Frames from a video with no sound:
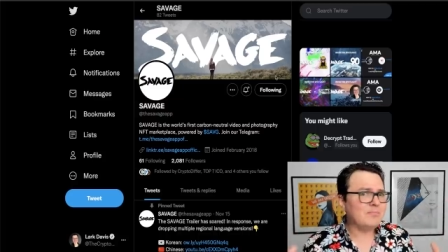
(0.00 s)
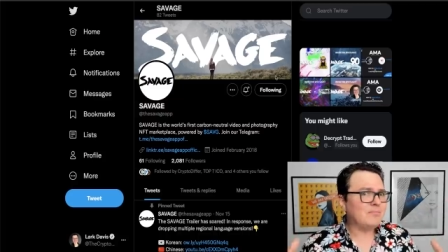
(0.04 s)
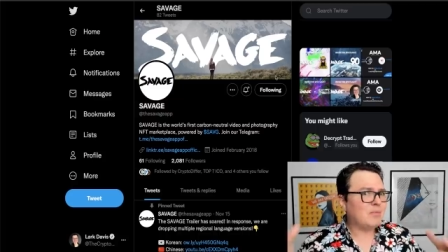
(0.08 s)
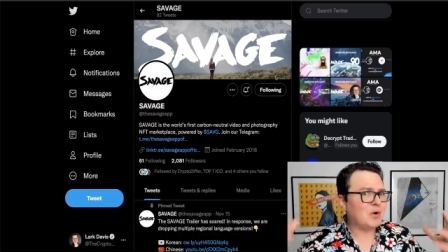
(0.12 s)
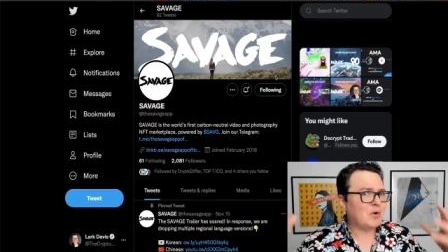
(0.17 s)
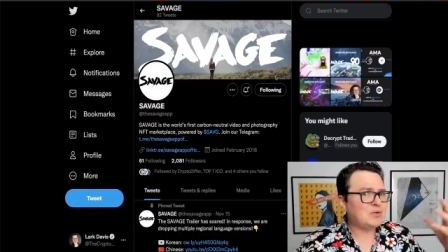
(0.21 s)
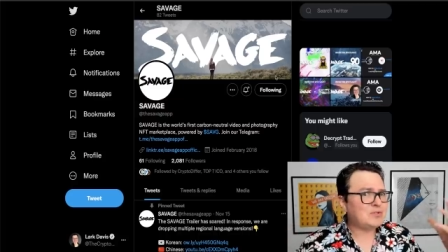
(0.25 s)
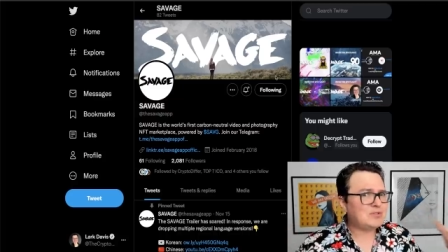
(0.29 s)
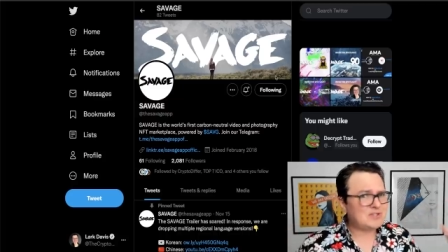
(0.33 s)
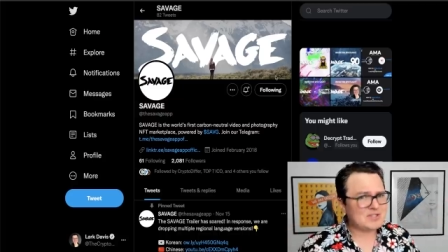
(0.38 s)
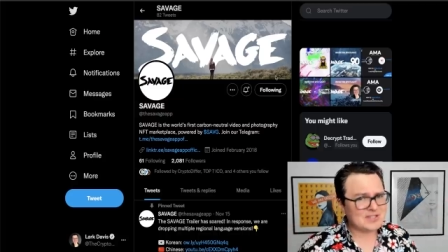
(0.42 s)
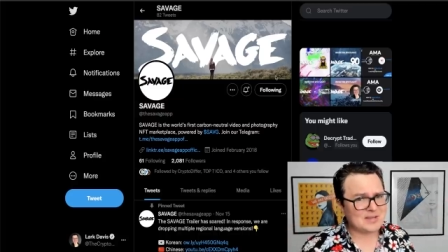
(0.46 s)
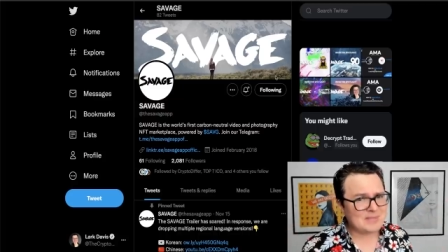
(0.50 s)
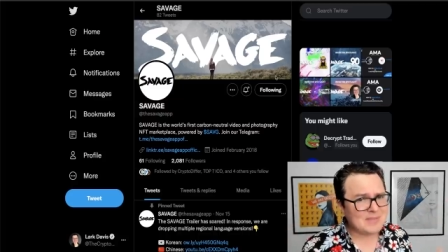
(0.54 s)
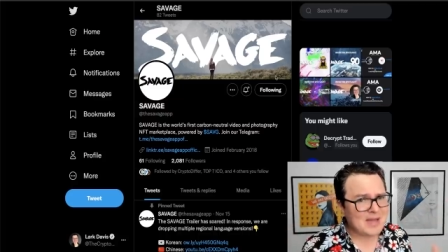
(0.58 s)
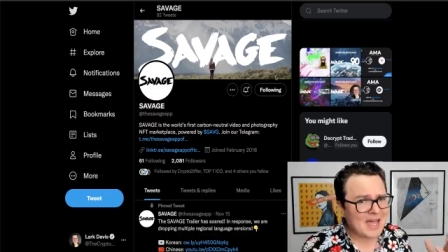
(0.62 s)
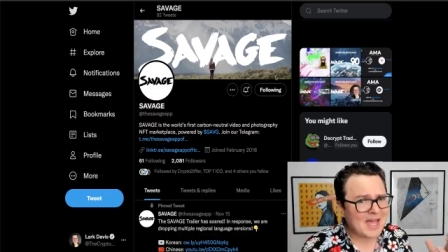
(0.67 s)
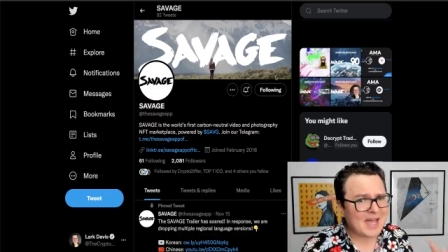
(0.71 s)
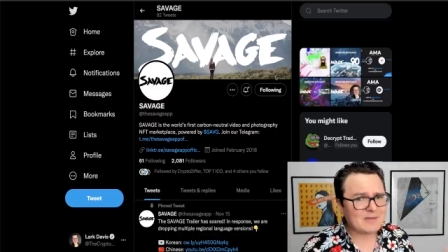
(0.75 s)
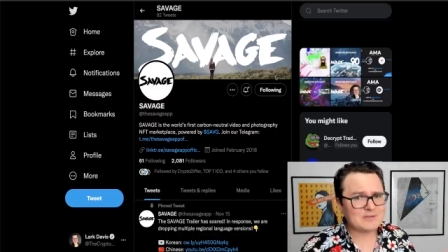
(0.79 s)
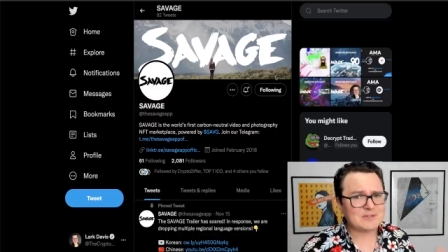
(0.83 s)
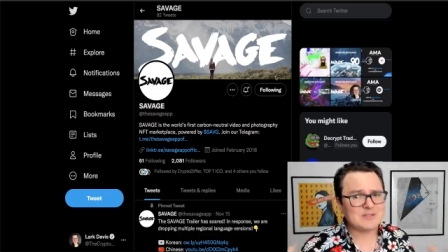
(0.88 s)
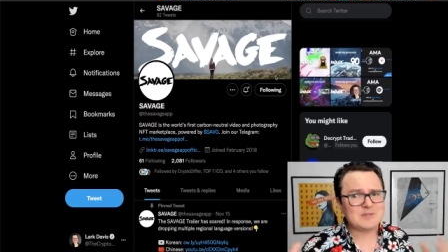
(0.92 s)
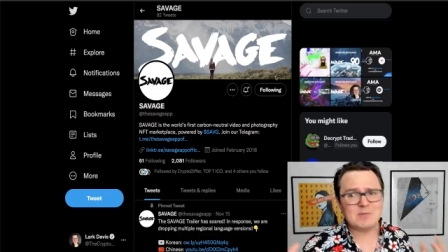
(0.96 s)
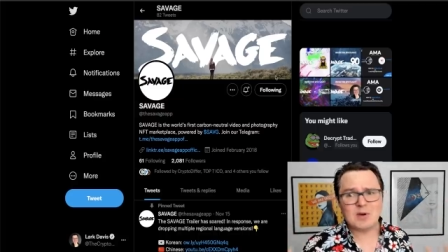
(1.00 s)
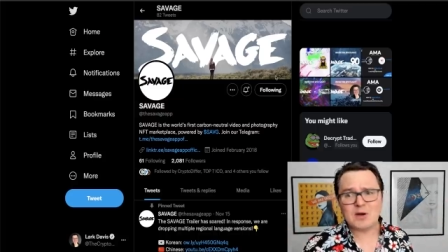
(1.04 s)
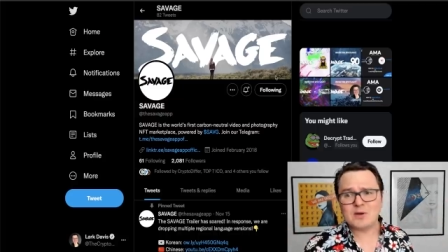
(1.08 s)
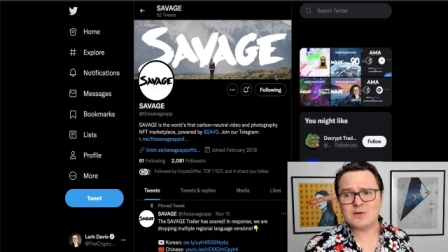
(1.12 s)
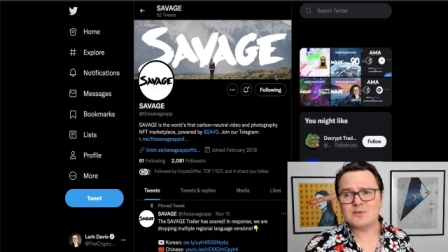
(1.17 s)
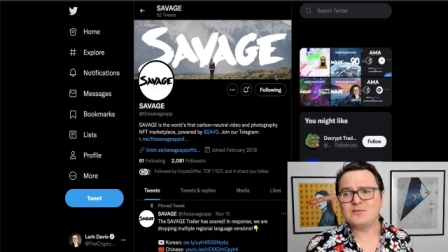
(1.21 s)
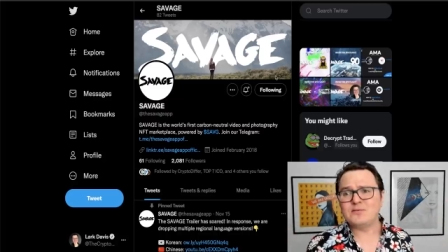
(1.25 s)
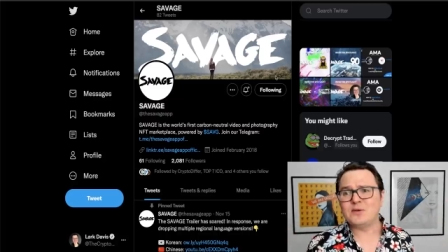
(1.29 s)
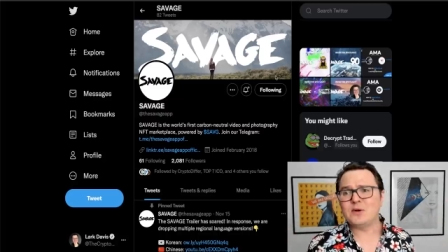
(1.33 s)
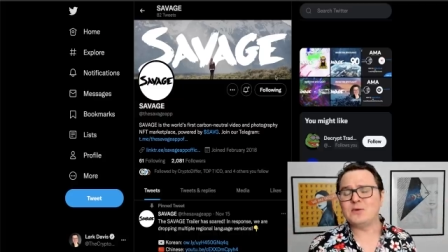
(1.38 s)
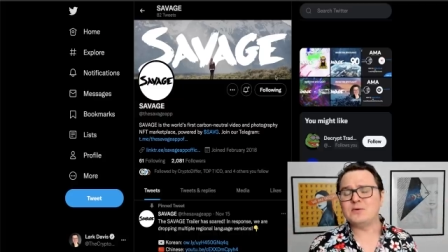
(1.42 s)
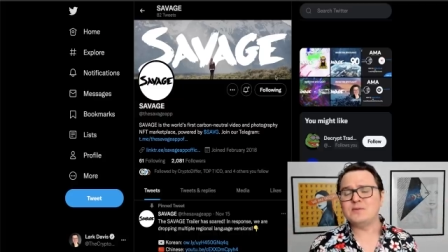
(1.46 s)
Most of them have
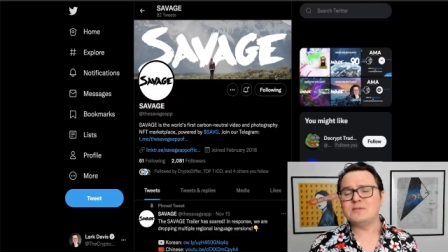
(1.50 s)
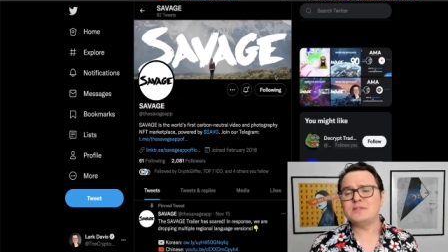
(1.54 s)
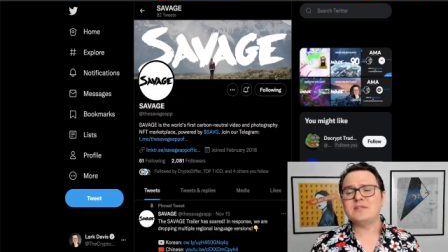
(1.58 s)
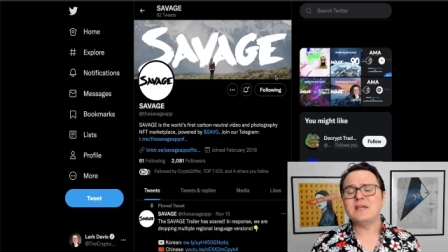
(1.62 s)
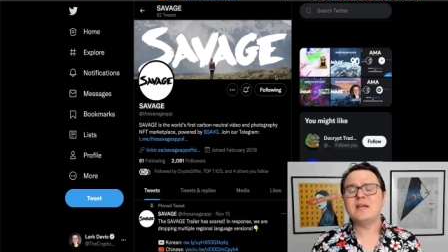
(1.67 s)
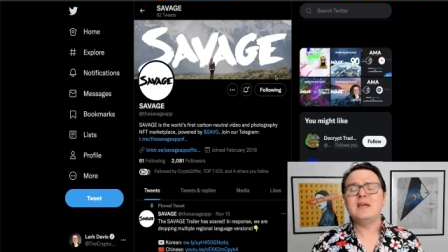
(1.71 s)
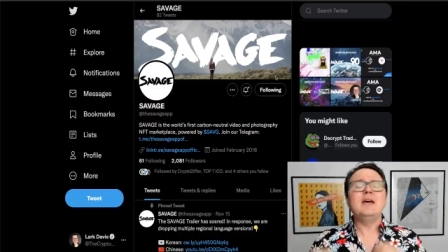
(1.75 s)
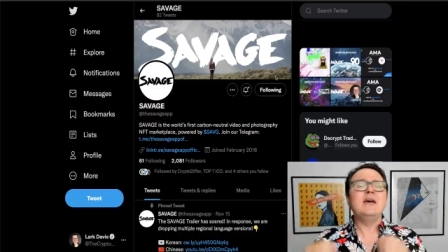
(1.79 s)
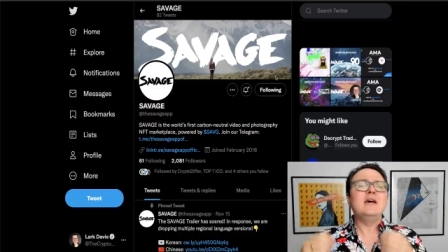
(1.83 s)
smartphones.